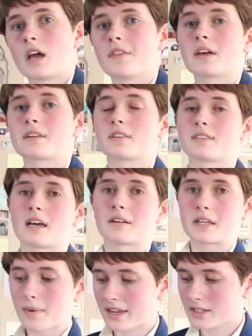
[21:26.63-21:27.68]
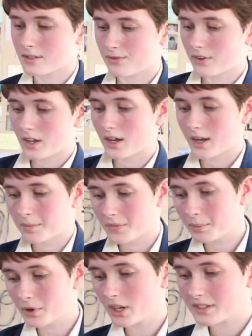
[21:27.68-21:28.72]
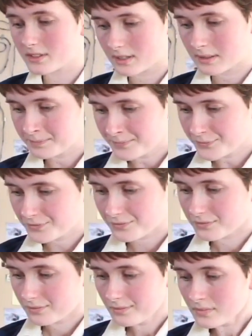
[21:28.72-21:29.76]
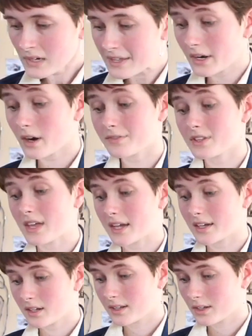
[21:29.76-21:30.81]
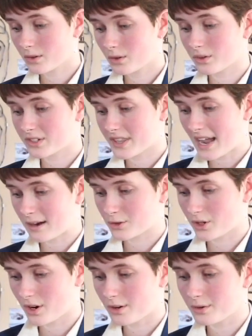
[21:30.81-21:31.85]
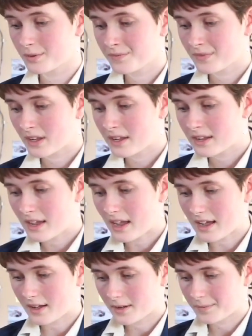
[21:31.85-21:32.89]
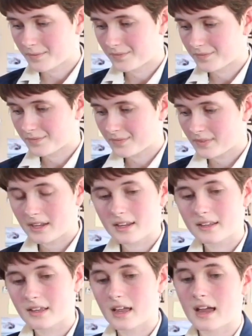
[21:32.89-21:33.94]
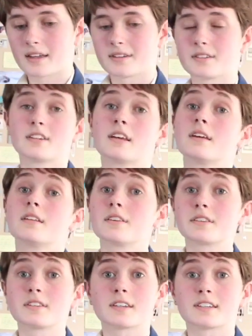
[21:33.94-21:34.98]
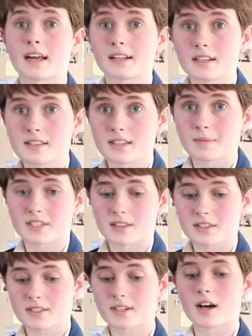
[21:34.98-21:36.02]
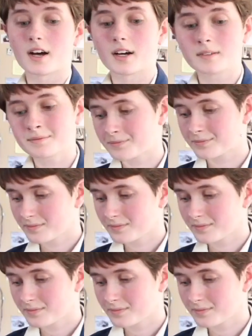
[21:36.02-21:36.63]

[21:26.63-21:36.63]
And that's the sound he makes for the bullets. And then after that, you're onto the outro, and this is exactly the same as at the start.